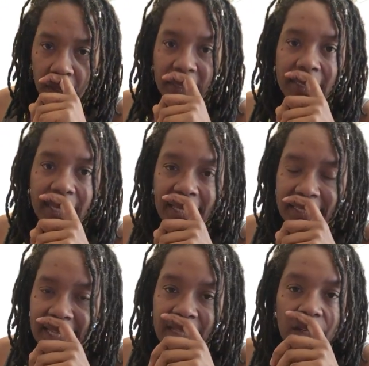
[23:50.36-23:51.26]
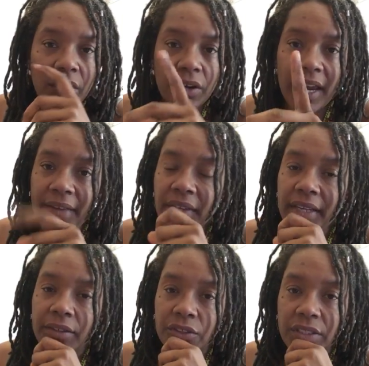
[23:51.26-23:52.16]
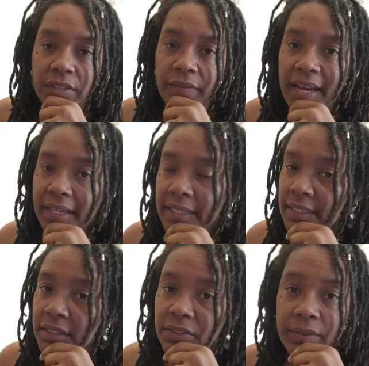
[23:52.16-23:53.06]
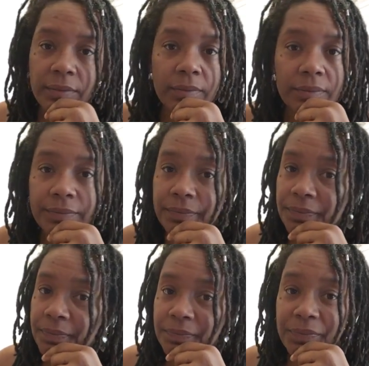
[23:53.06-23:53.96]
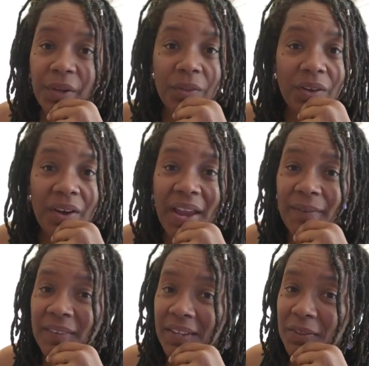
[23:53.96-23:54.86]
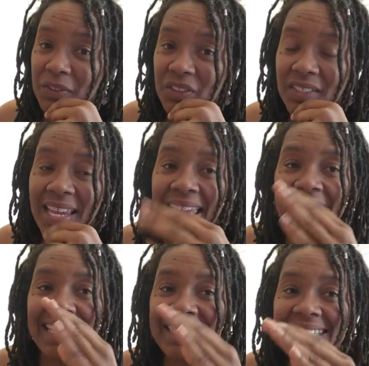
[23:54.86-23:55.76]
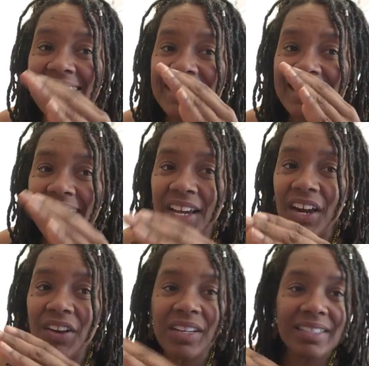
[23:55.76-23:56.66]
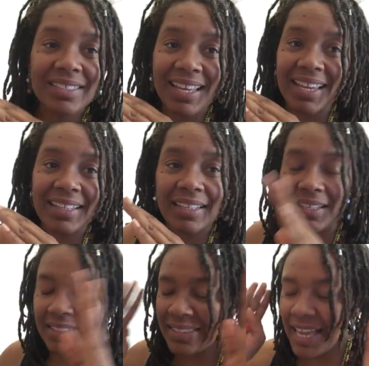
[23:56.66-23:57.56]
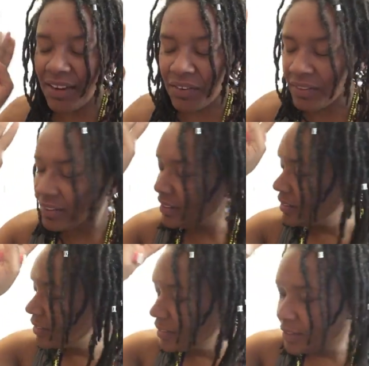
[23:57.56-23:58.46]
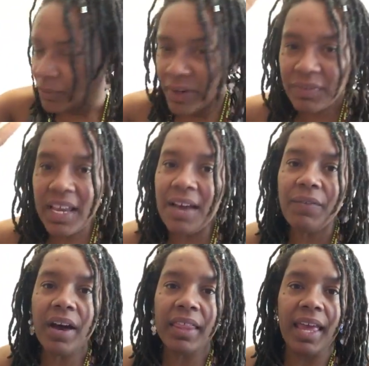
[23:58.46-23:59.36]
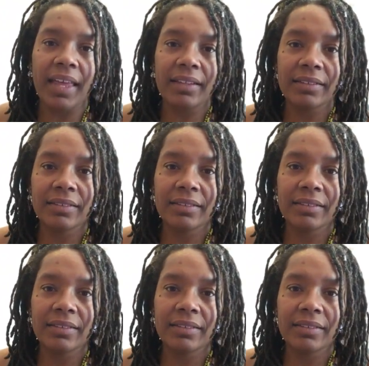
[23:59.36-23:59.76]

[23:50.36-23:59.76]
Yes, I no longer have the energy, Divine Keys. No longer have the energy. And see, Sekert is saying, look, Saturn, we don't have time for all that.